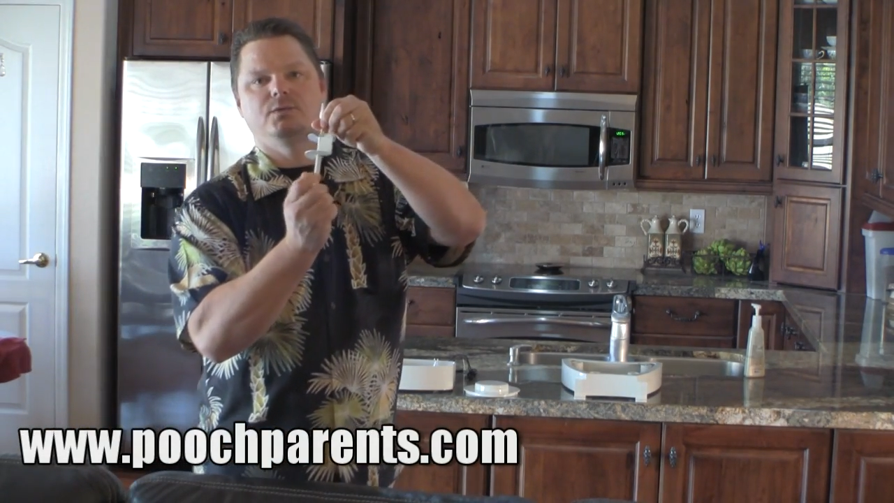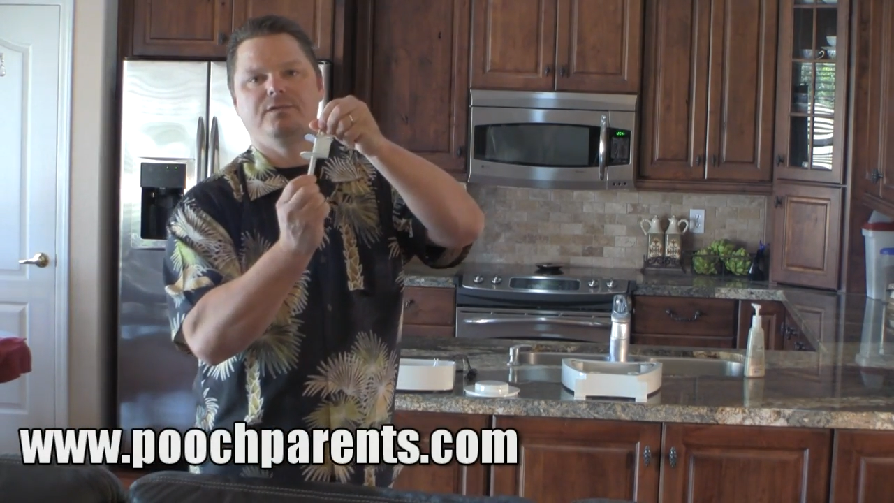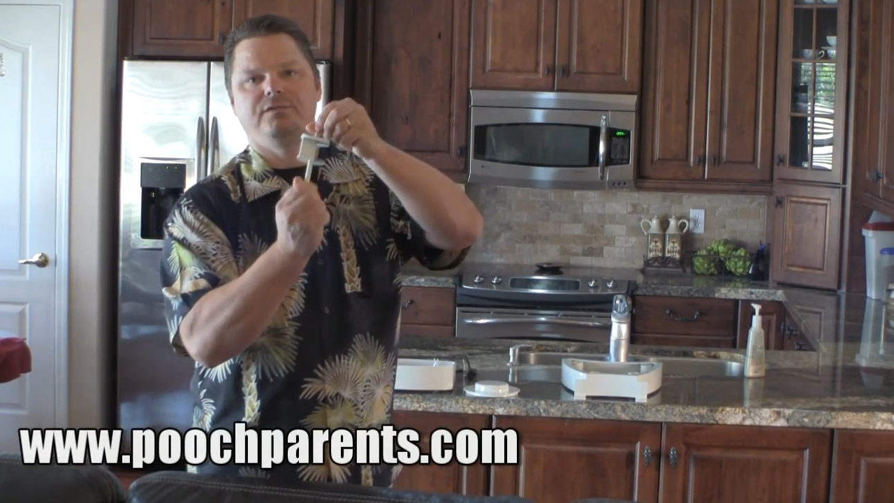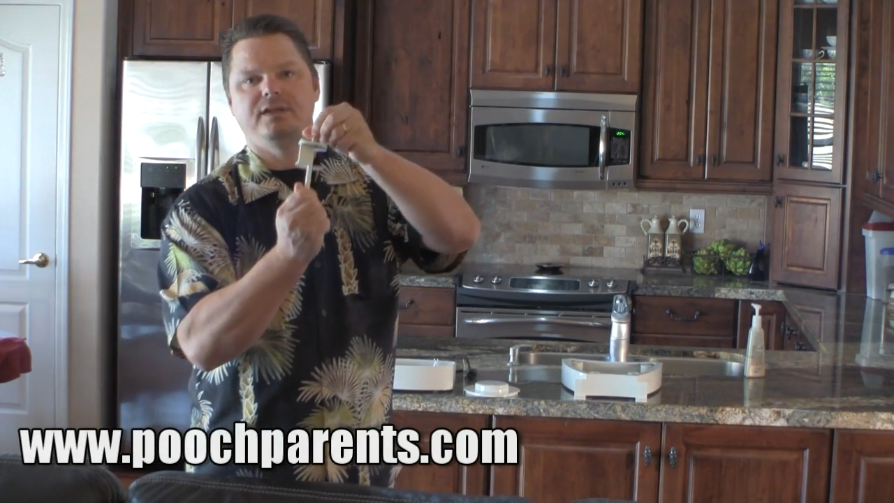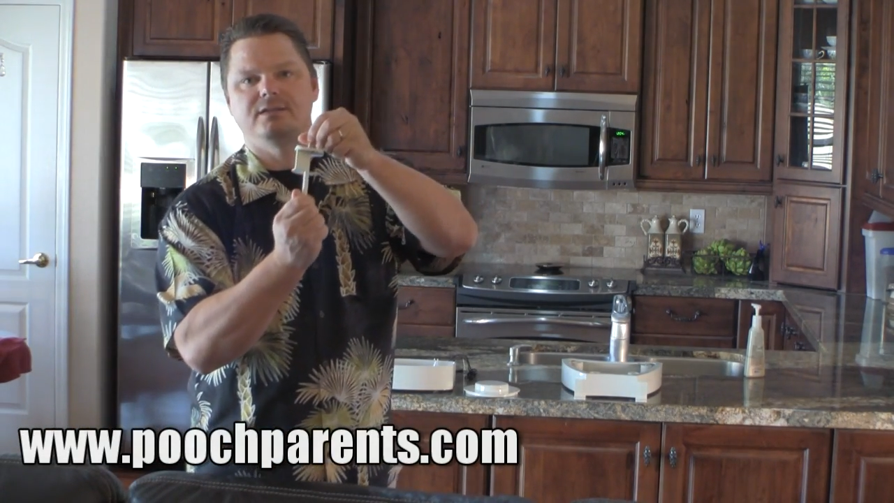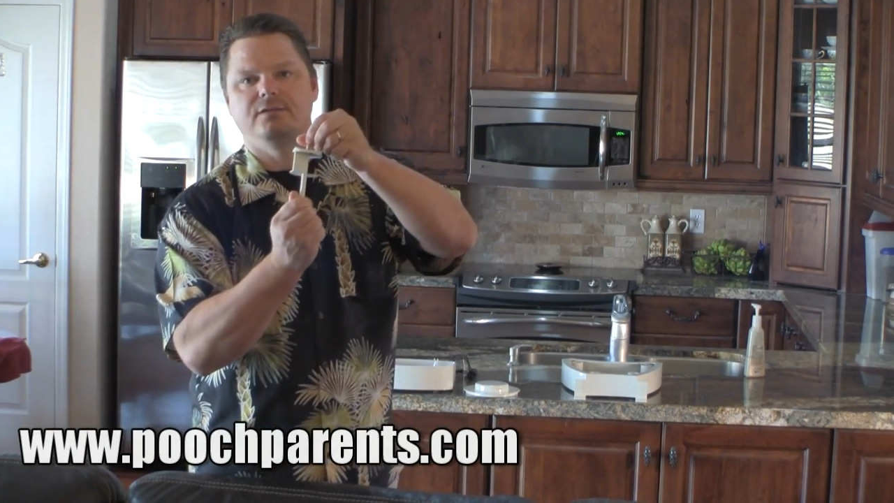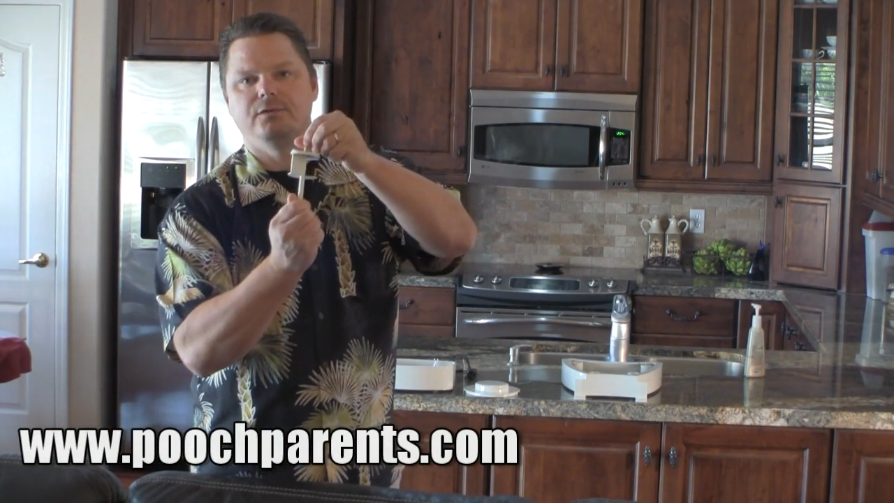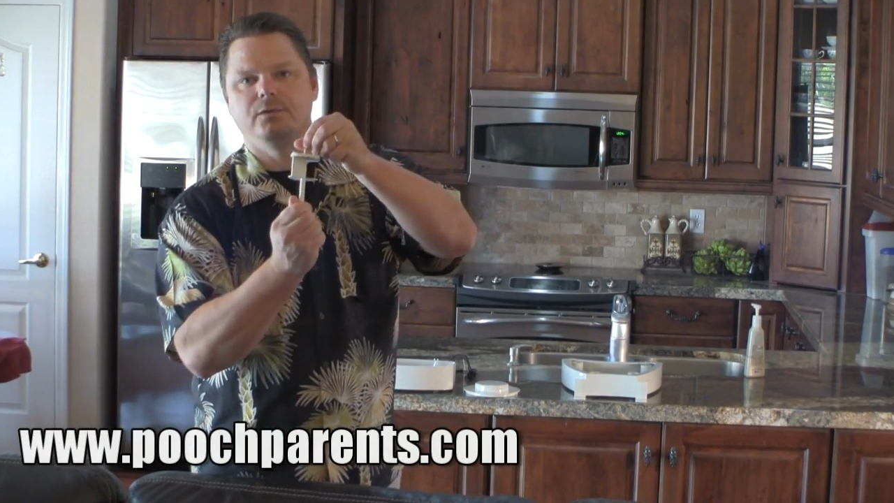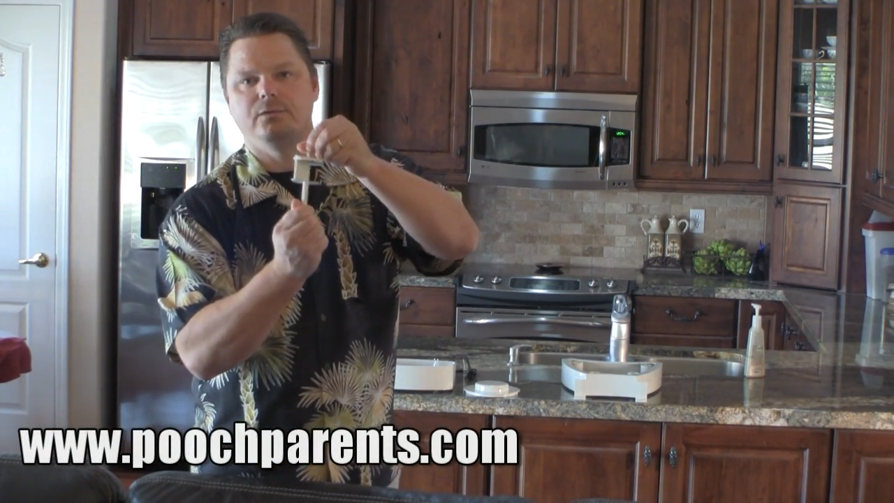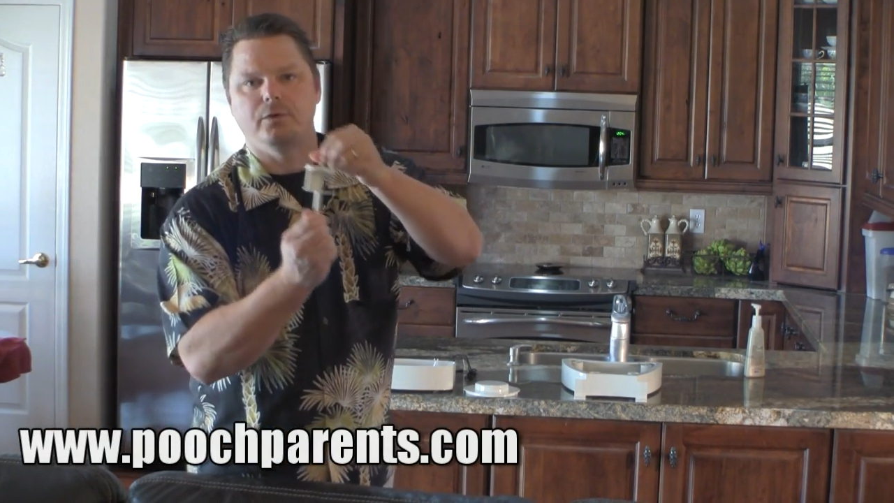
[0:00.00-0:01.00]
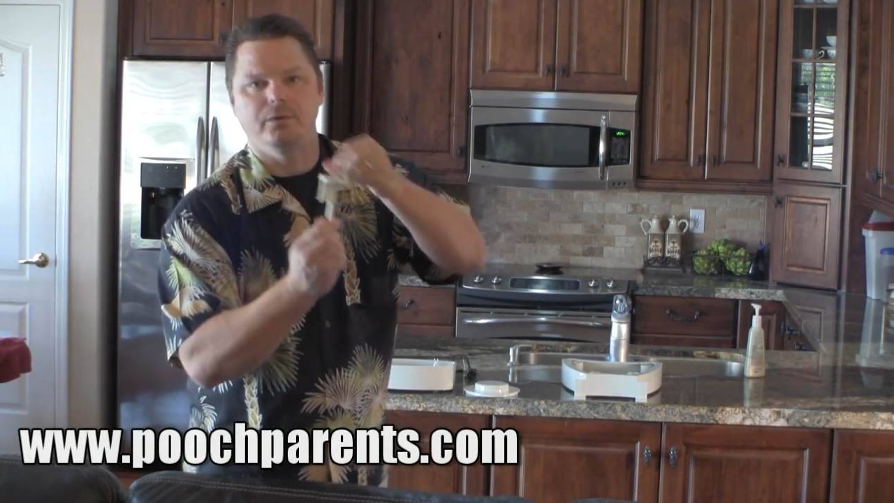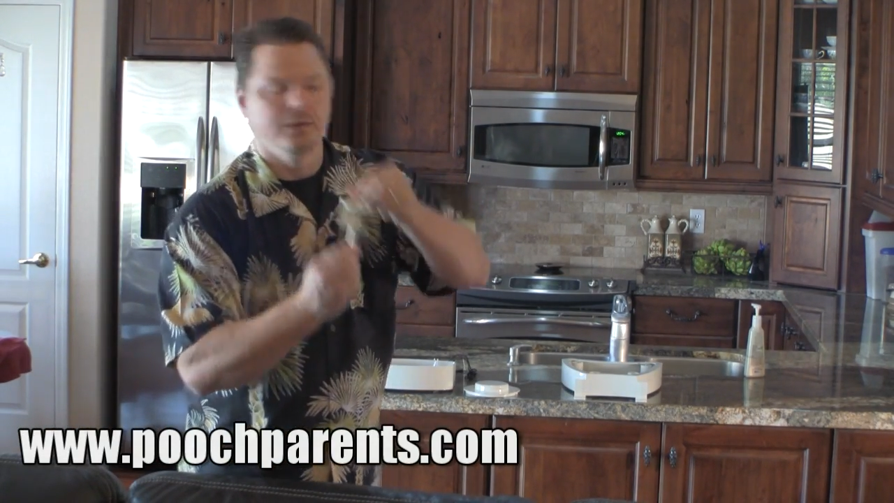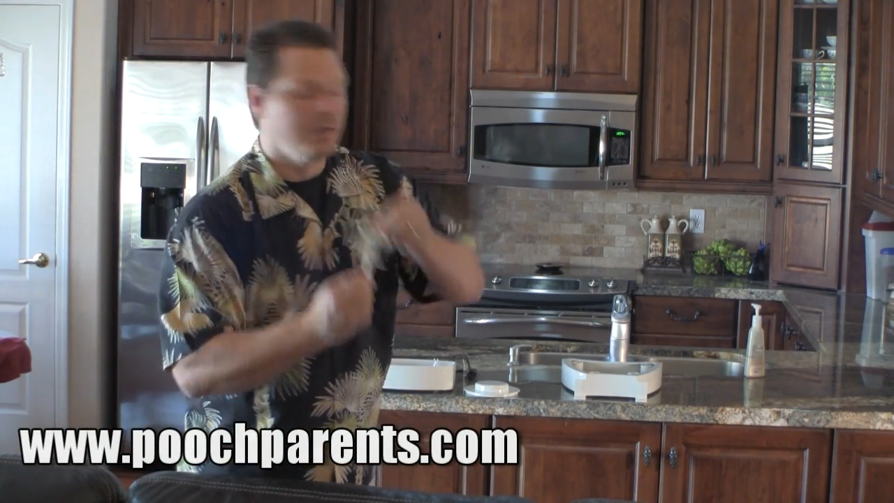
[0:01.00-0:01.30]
is what feeds the food through.